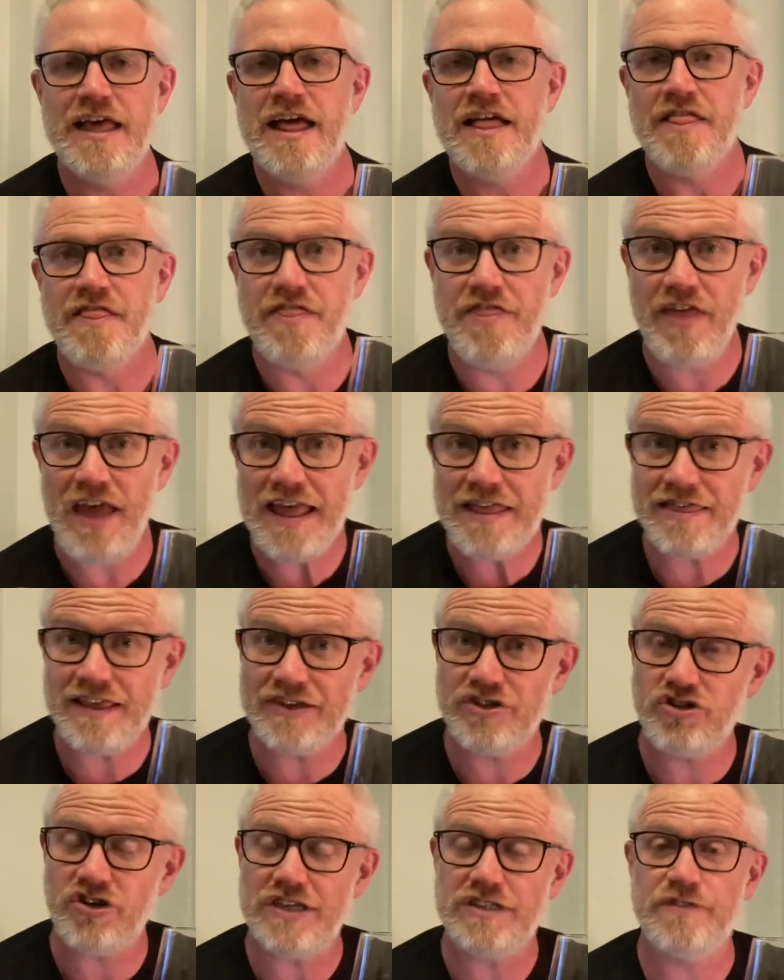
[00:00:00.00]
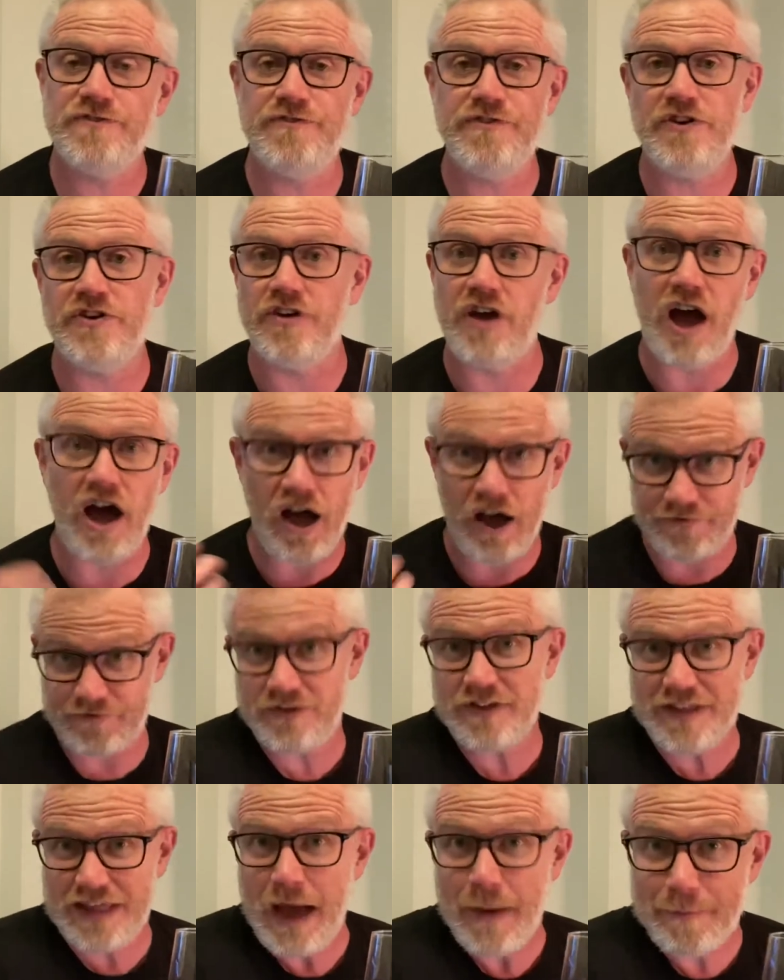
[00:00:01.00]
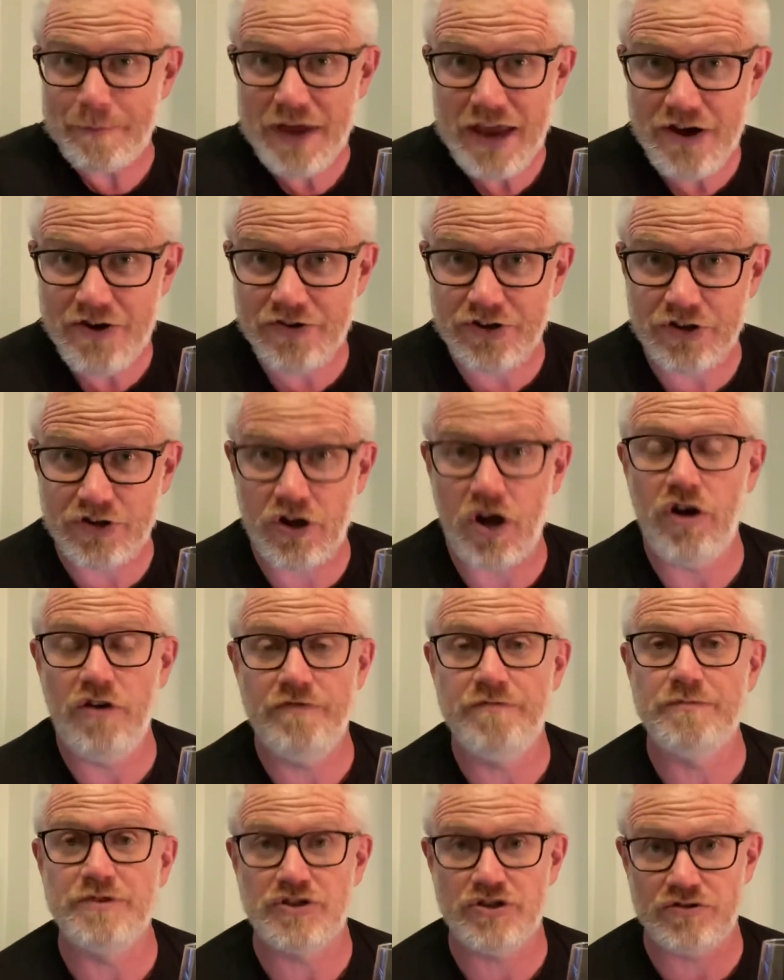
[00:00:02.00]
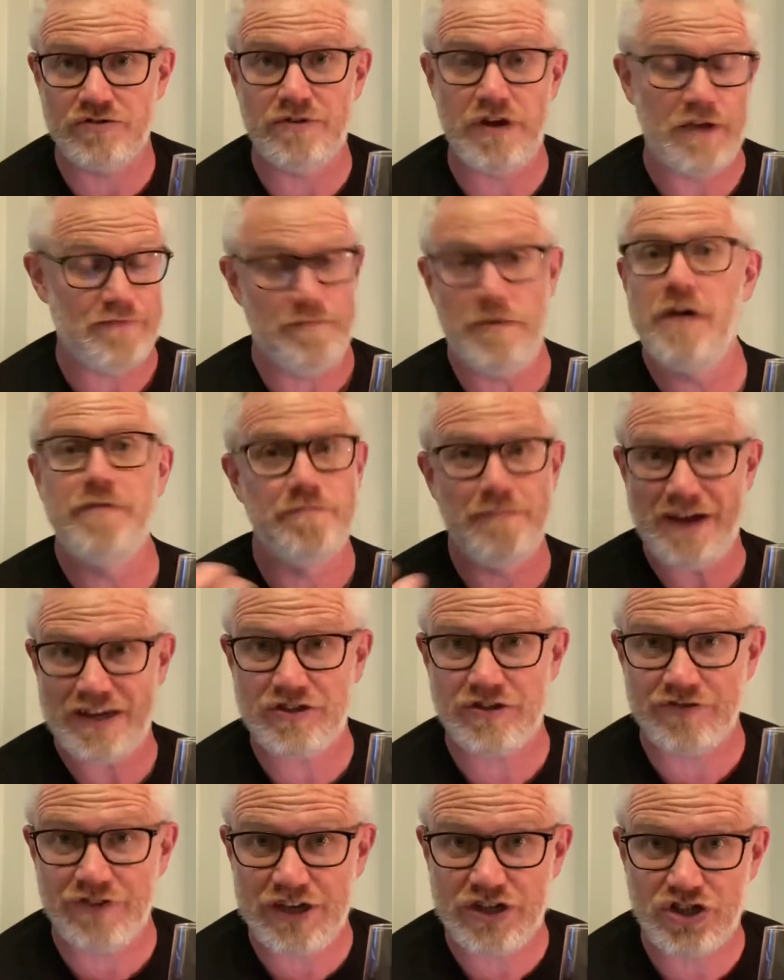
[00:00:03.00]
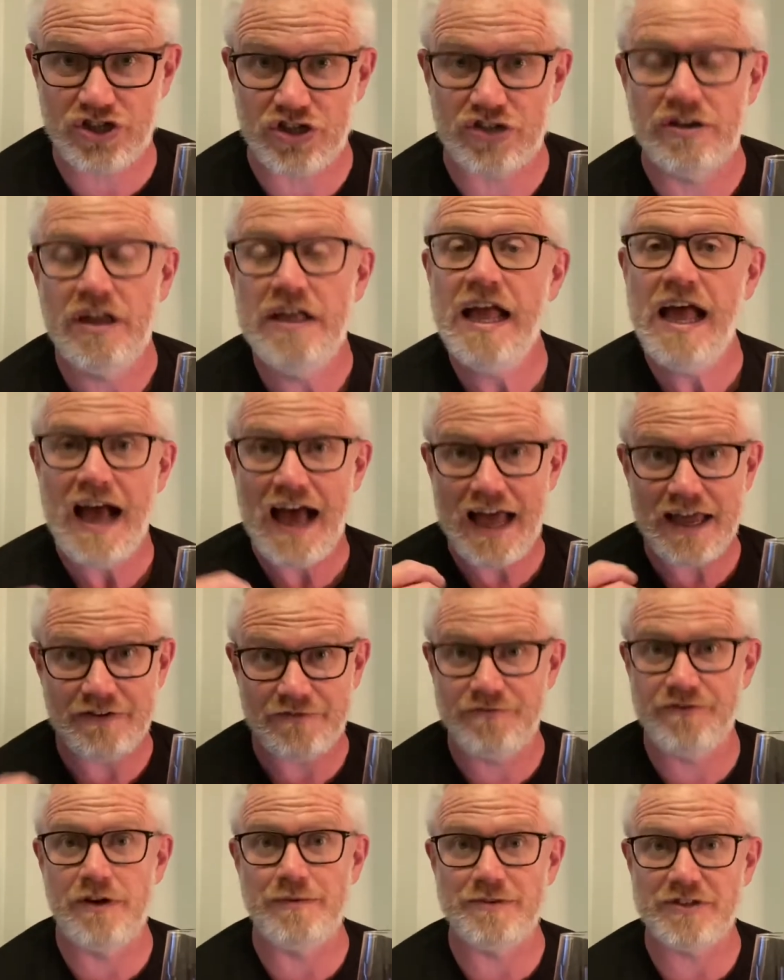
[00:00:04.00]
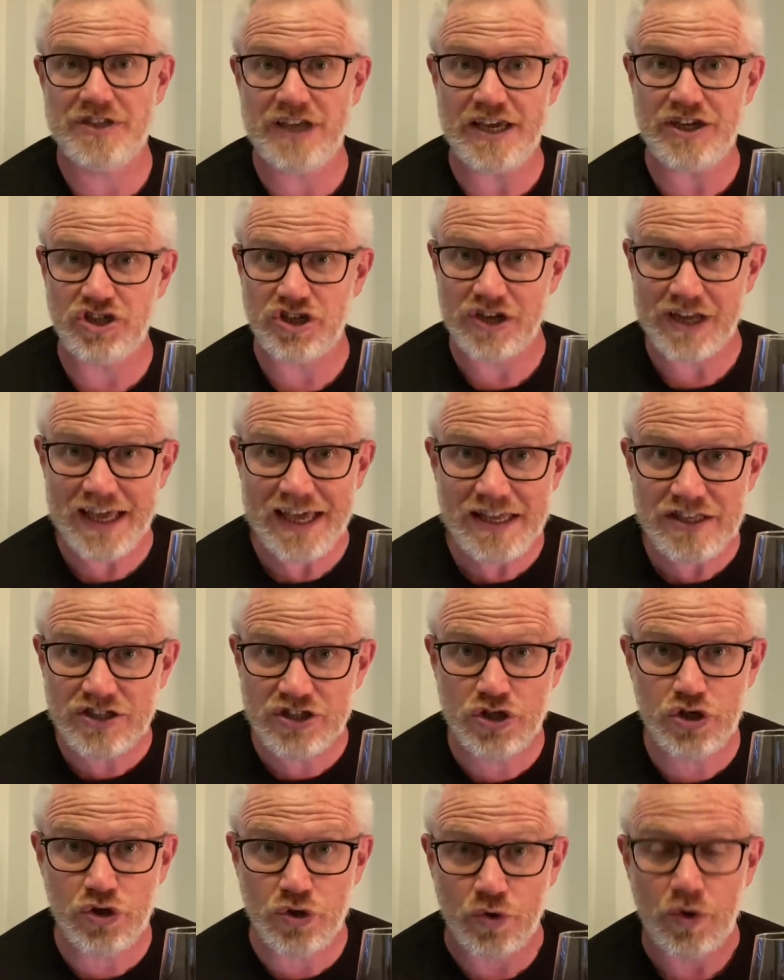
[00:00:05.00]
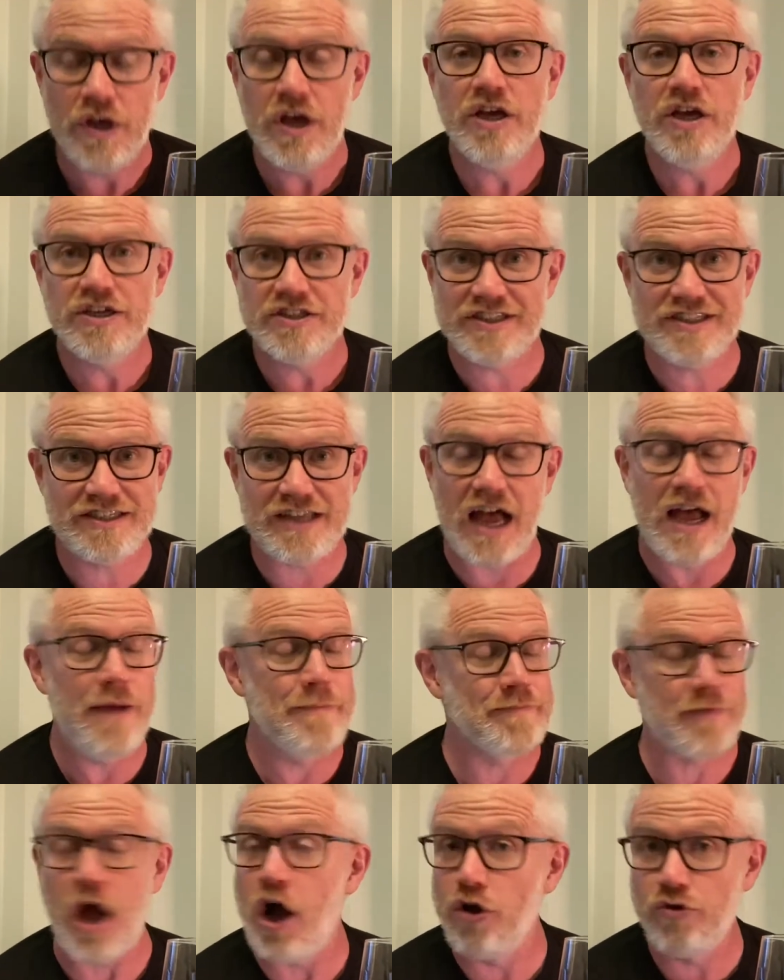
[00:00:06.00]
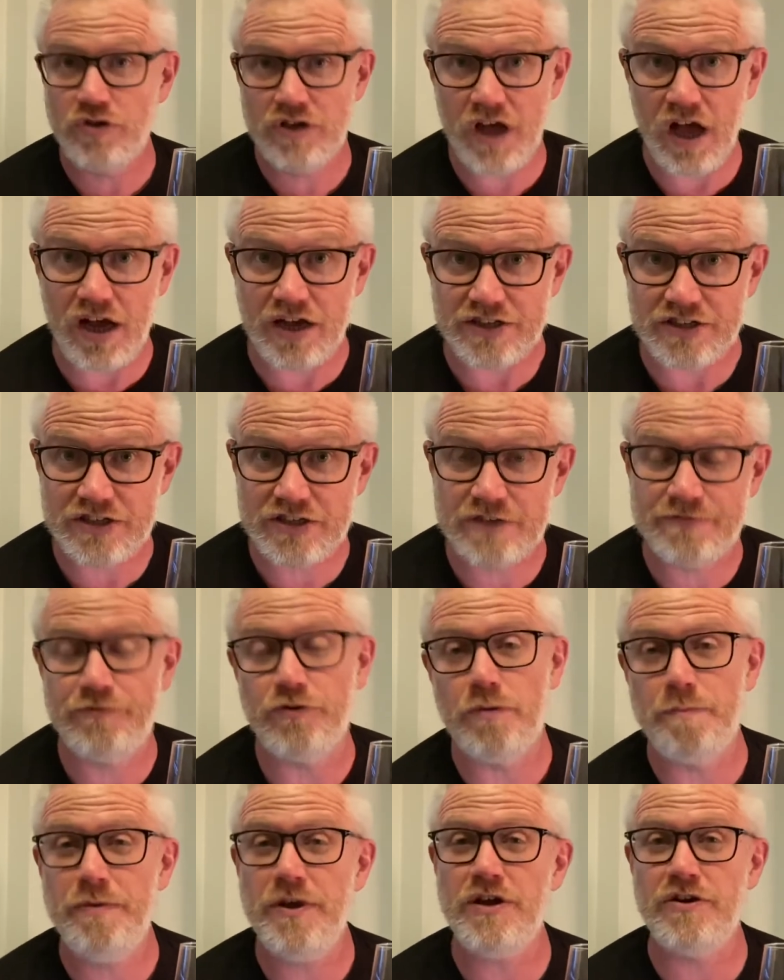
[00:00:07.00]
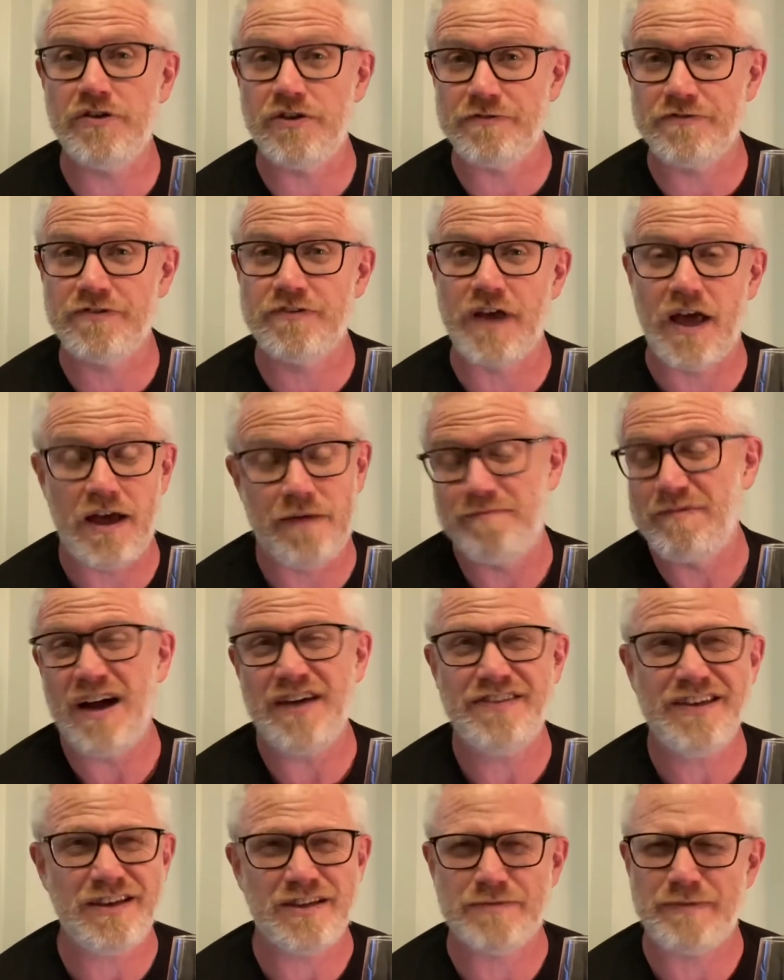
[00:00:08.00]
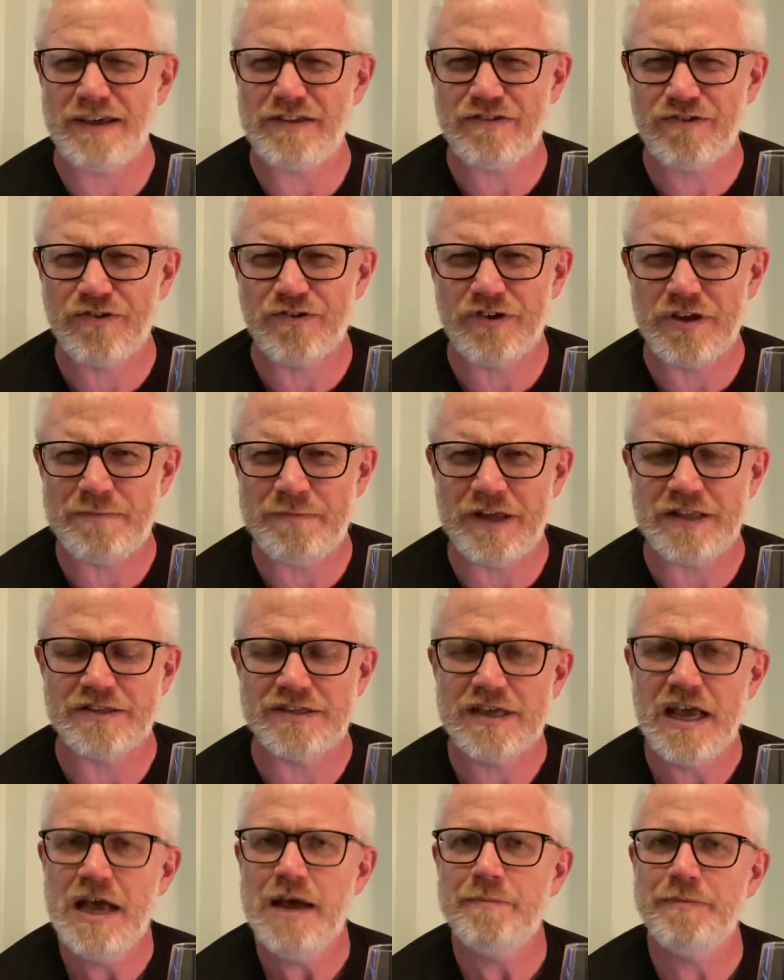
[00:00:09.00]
Then they transfer it after that period of maceration and fermentation into oak casks for a period of, I think it's about 3 months.